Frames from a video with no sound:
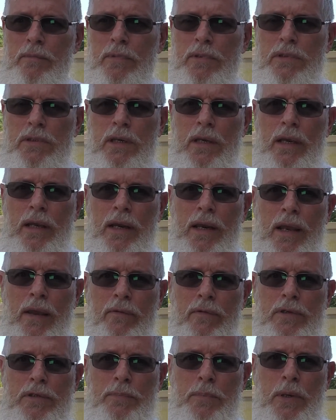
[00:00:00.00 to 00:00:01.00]
But you gotta
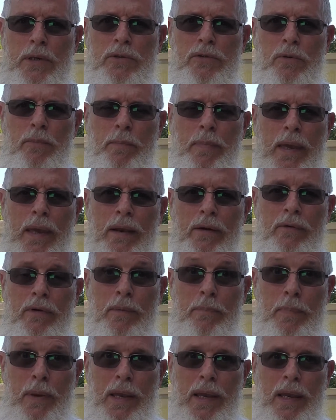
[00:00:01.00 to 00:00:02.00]
have a special battery
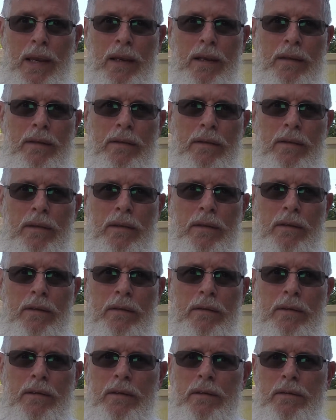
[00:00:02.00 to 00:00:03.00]
pack
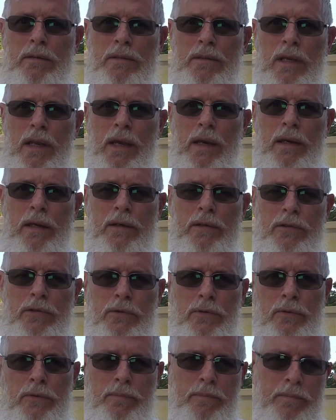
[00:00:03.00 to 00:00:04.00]
to slide
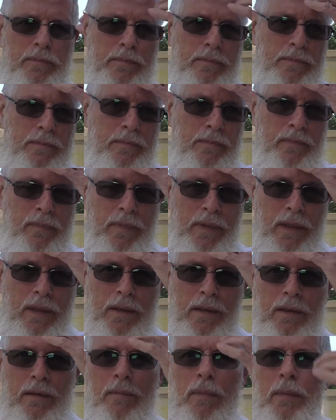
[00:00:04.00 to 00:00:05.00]
into them.
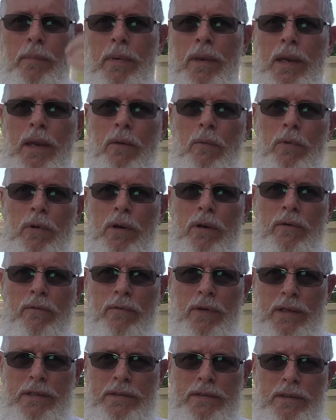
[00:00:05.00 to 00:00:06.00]
Maybe I will
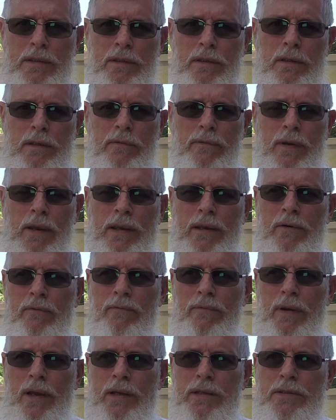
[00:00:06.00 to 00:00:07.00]
invest if I can
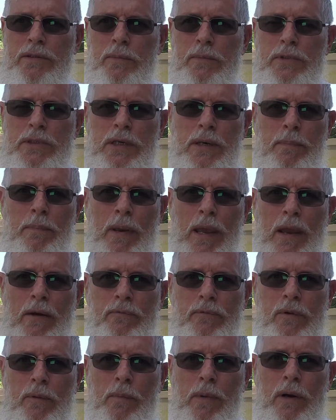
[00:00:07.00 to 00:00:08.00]
find some cheap
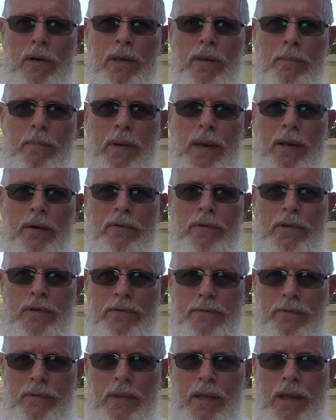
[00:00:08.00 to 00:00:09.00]
aftermarket batteries
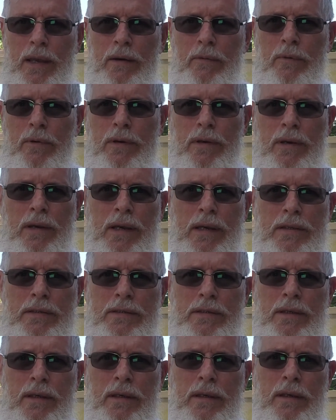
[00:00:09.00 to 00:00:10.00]
for that. What do you
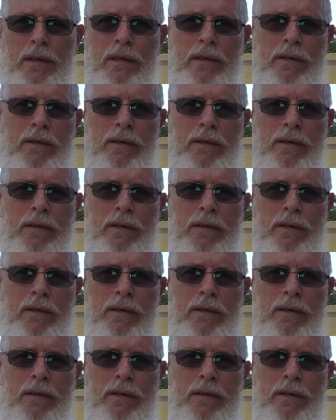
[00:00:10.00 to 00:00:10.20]
guys think?